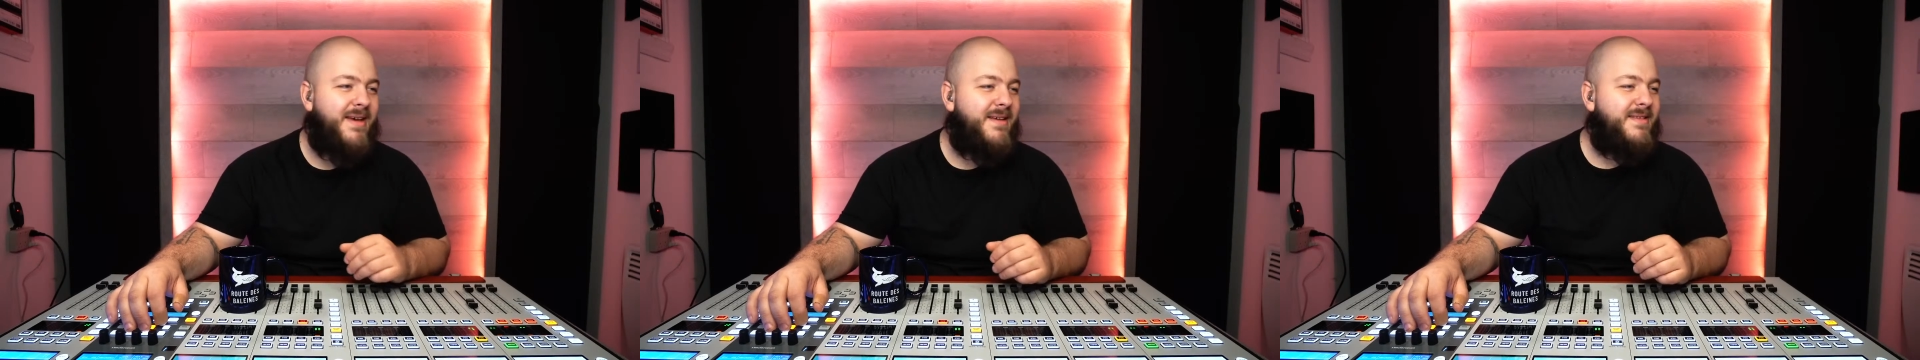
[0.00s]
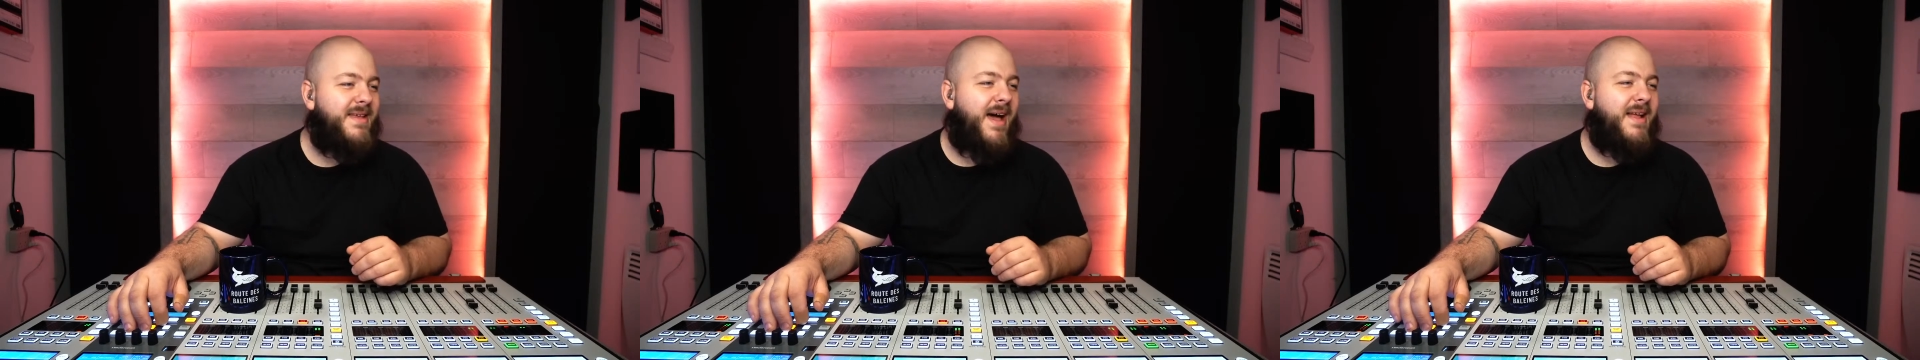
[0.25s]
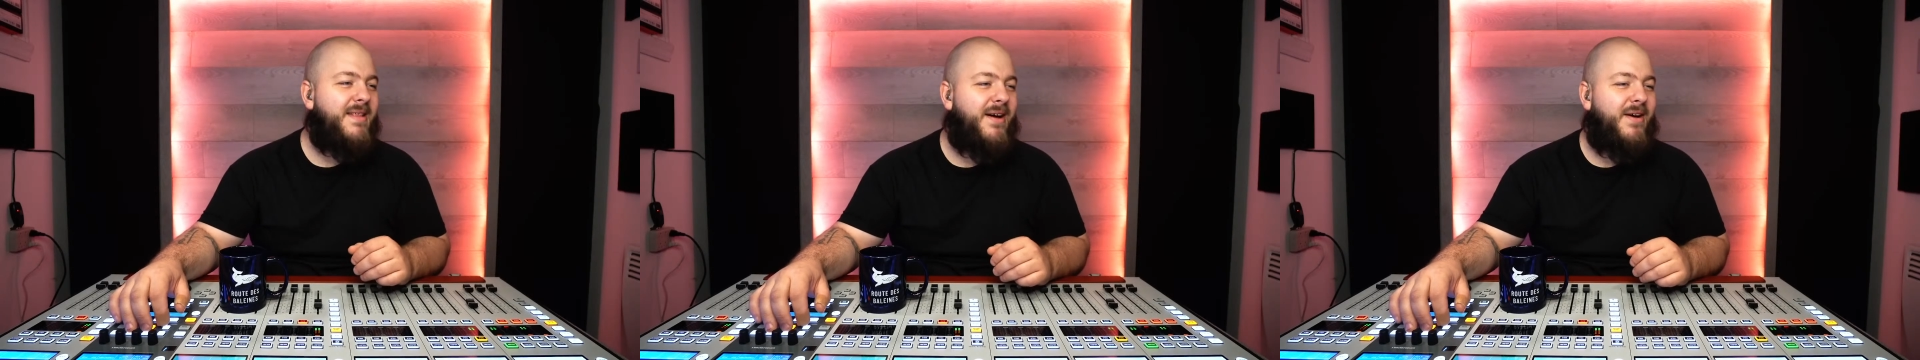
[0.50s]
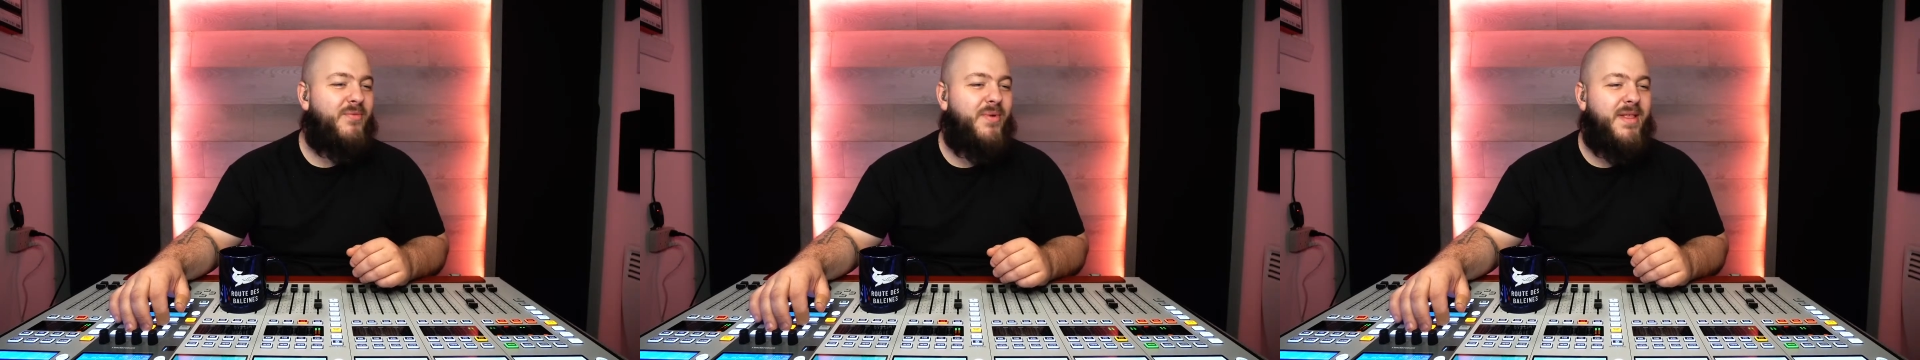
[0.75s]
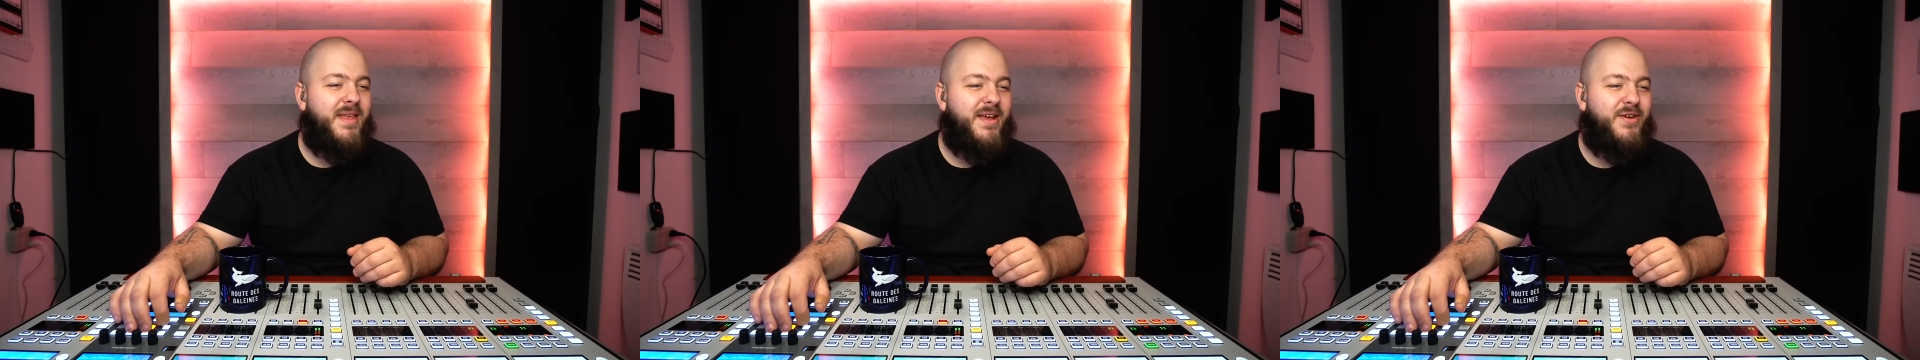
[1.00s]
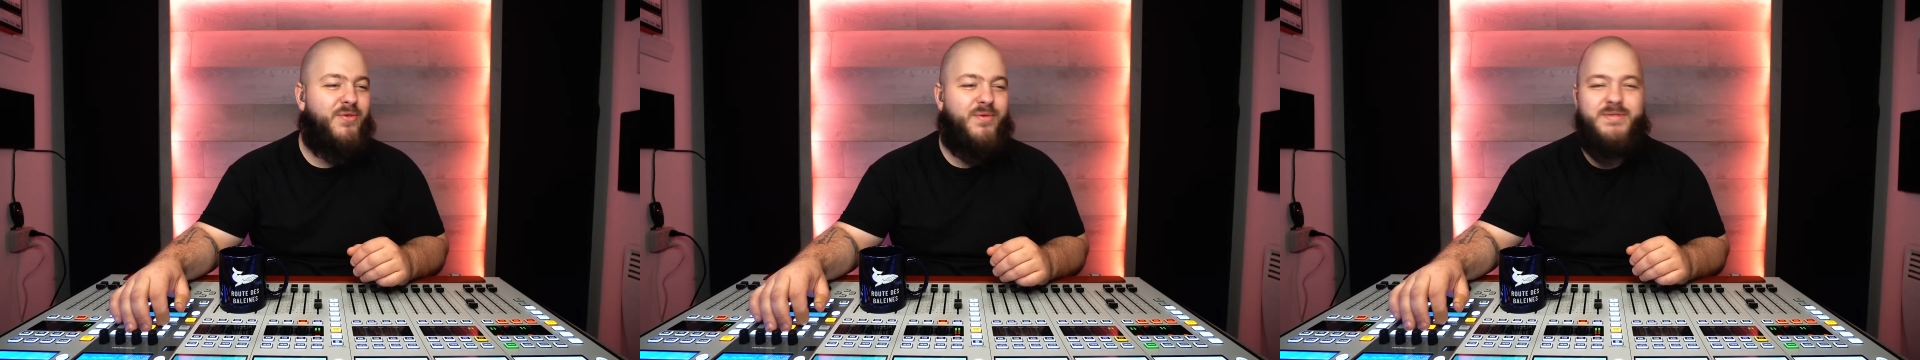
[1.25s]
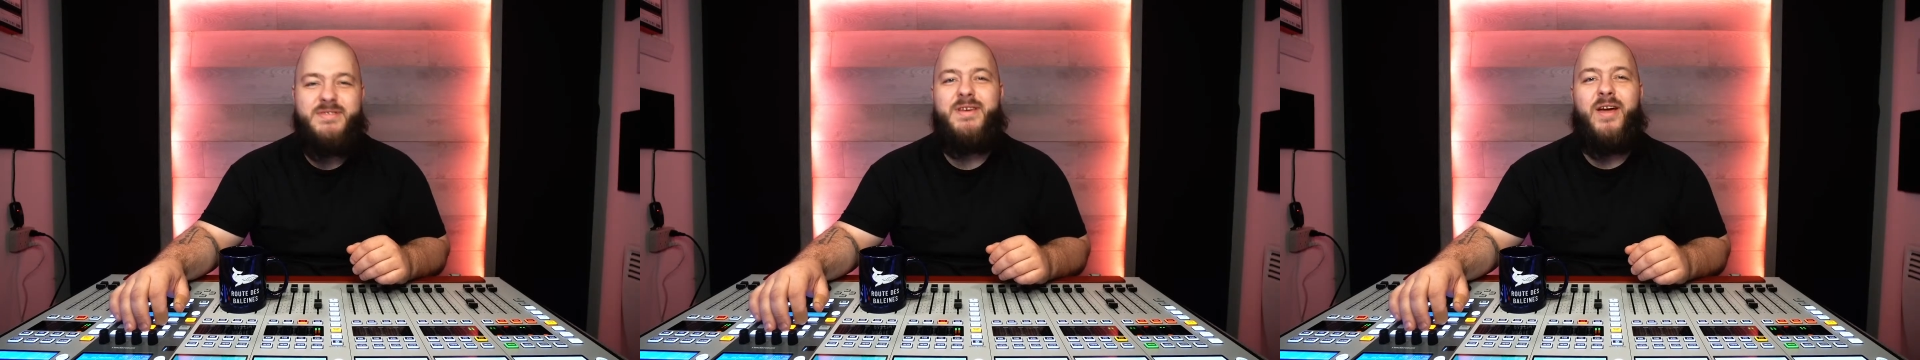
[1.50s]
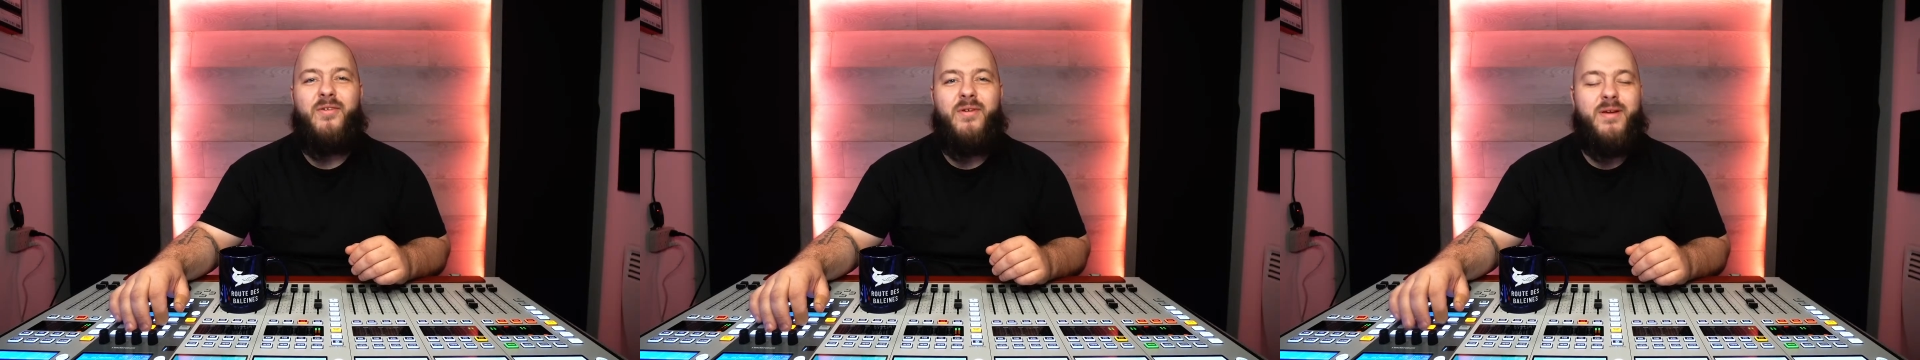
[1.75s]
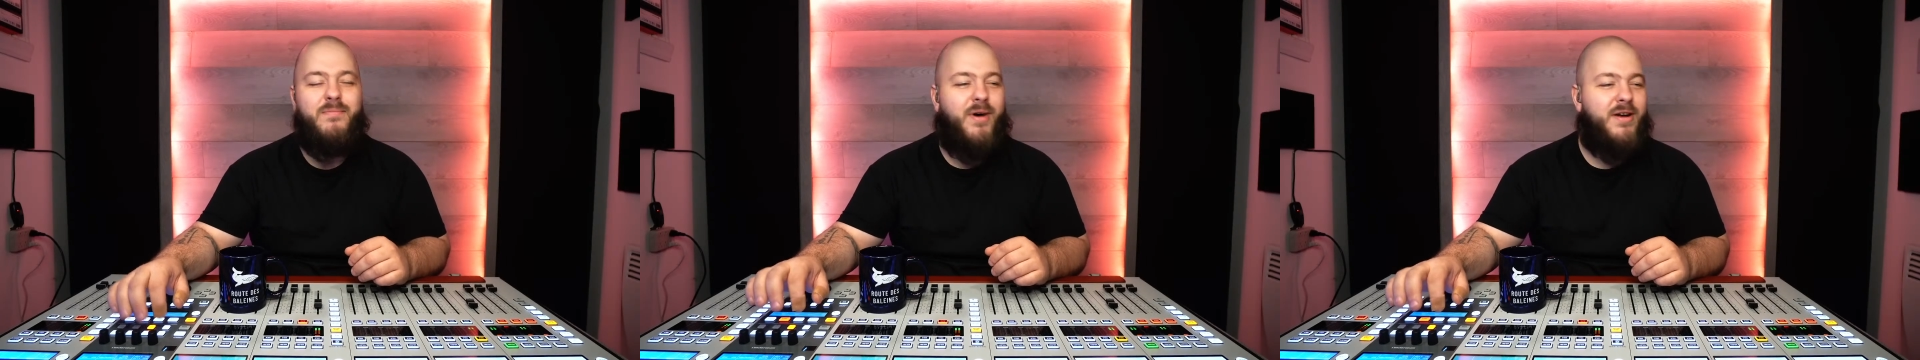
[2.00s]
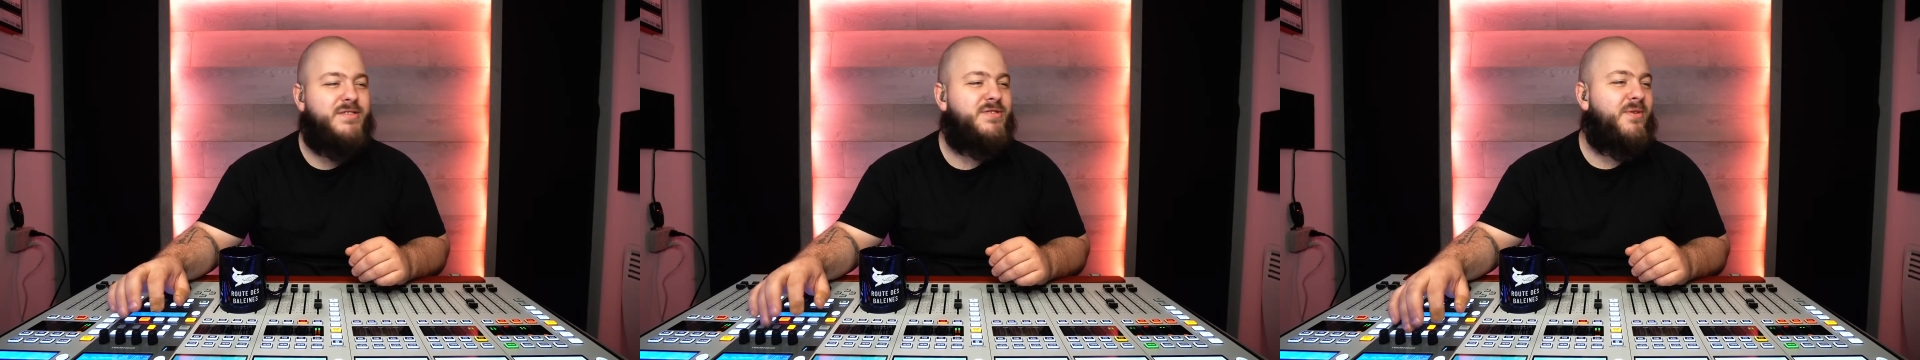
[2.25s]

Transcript: that really cool scary monster